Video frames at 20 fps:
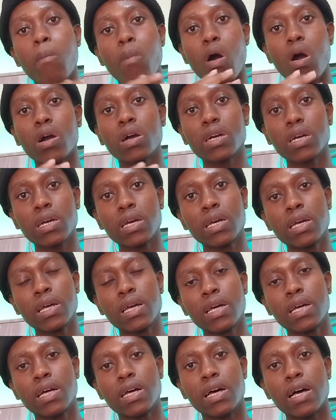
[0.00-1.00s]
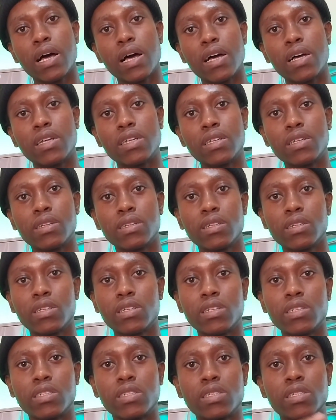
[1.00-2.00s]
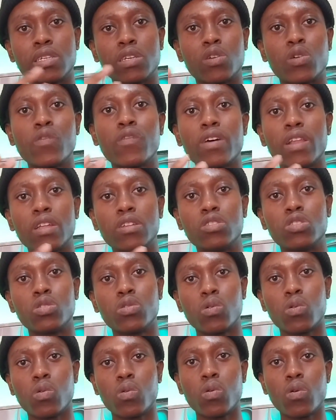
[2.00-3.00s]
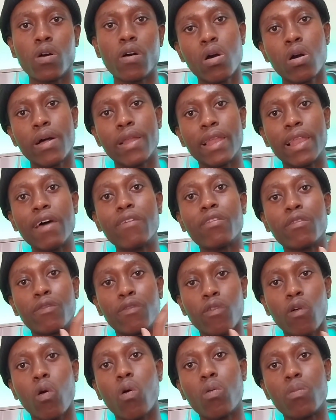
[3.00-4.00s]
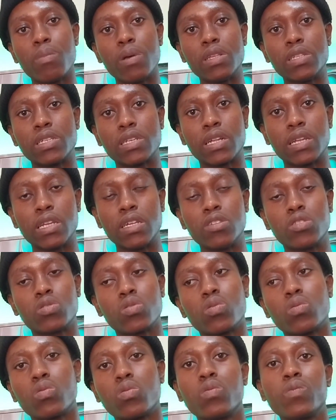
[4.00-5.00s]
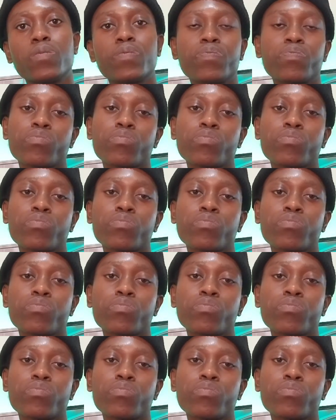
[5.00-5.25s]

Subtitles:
mark is equivalent to level 4 basically. So